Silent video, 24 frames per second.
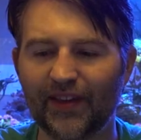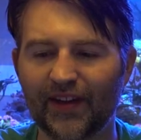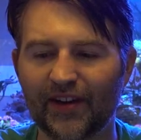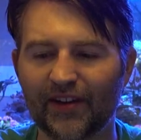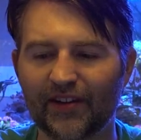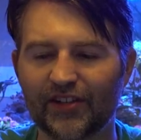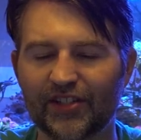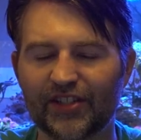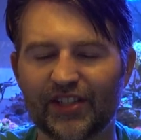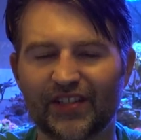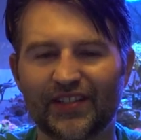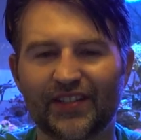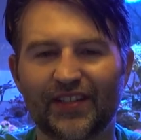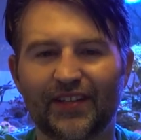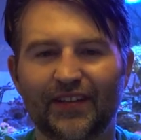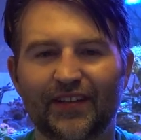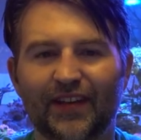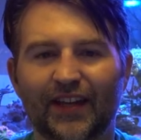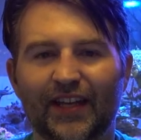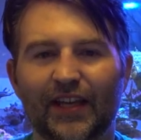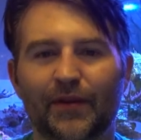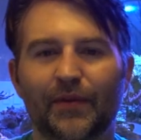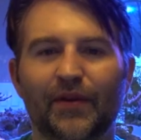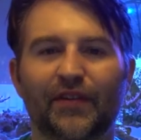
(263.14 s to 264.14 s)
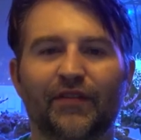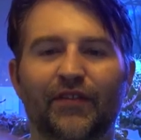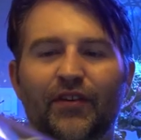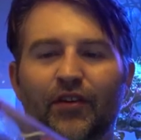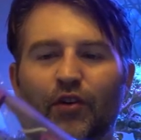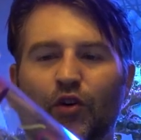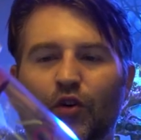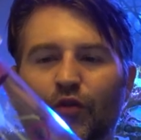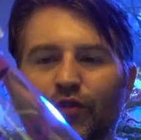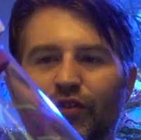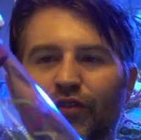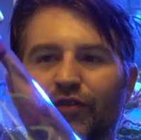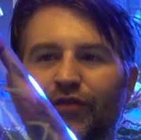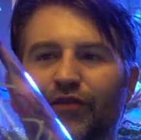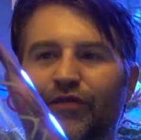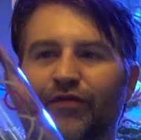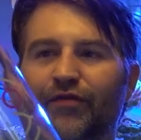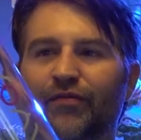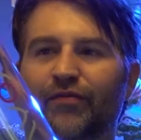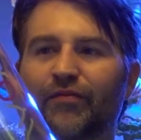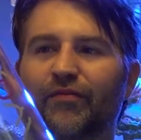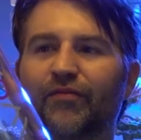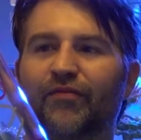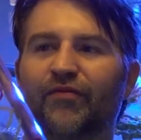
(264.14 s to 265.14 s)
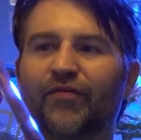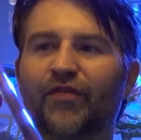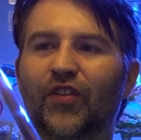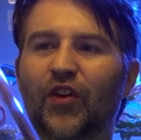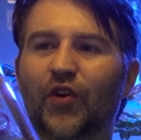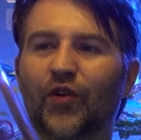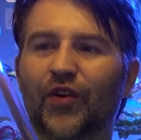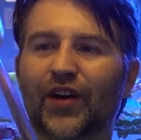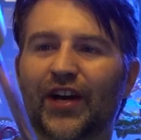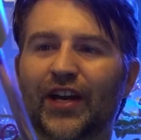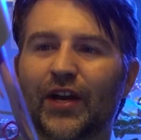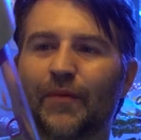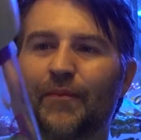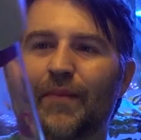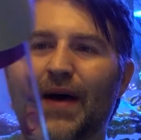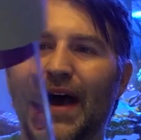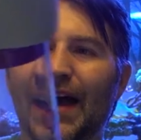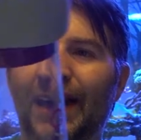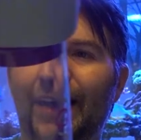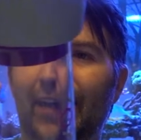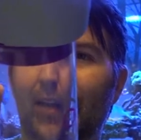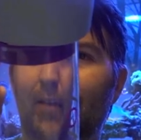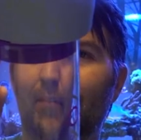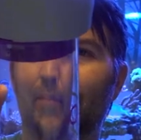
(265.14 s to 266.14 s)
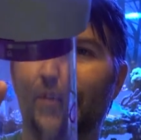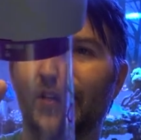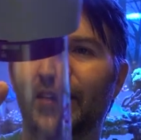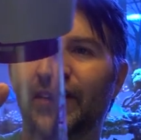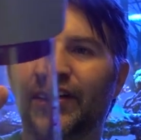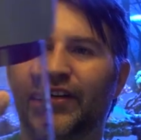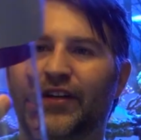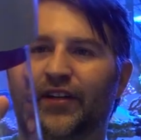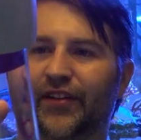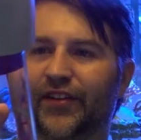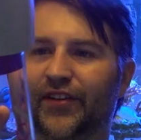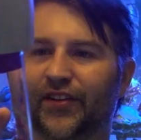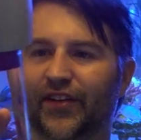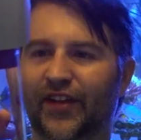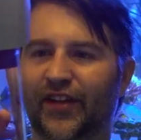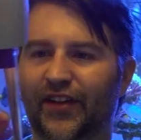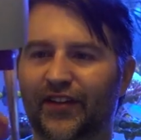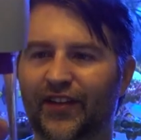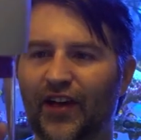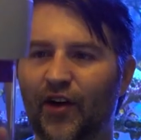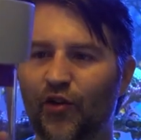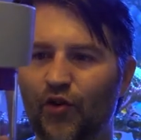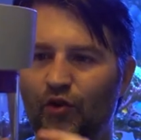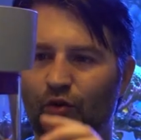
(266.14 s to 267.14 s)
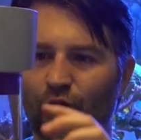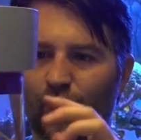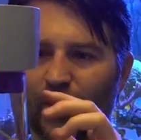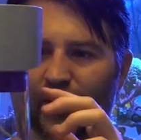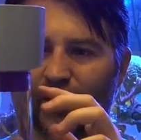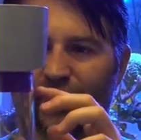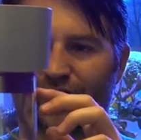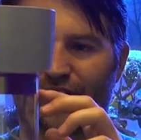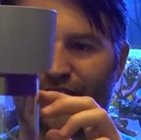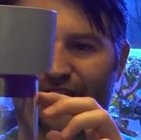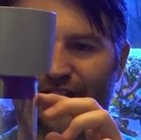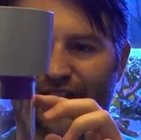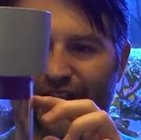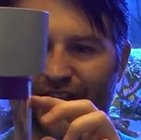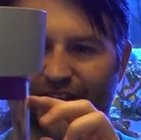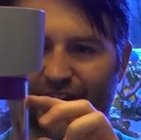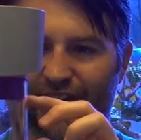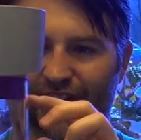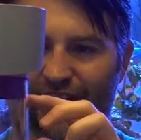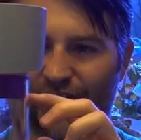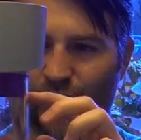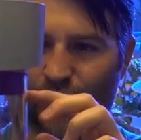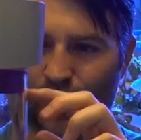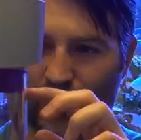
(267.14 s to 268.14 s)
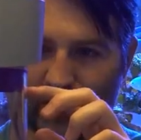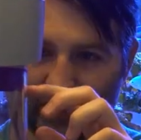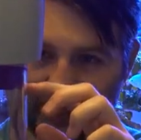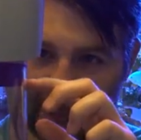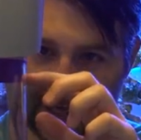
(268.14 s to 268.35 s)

there just as like a bit of an overflow kind of backup. Because how it works is the water